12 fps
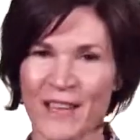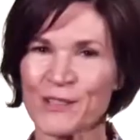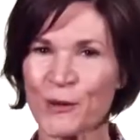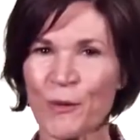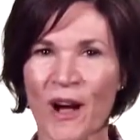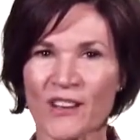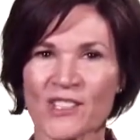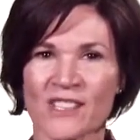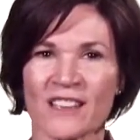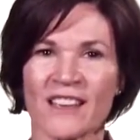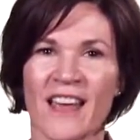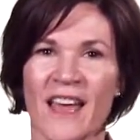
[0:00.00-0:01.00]
Thanks for
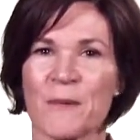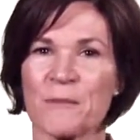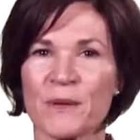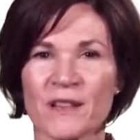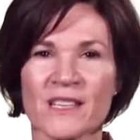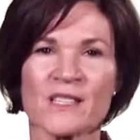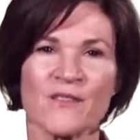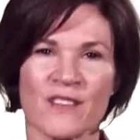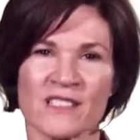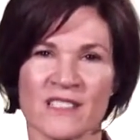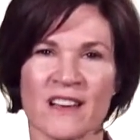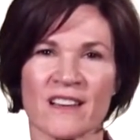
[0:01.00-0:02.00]
watching, and please
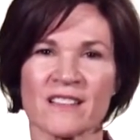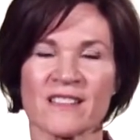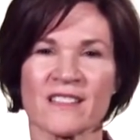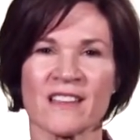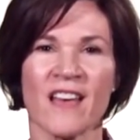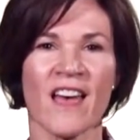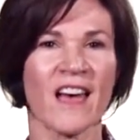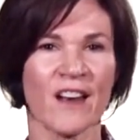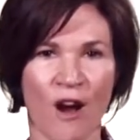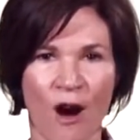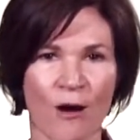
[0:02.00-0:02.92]
visit us at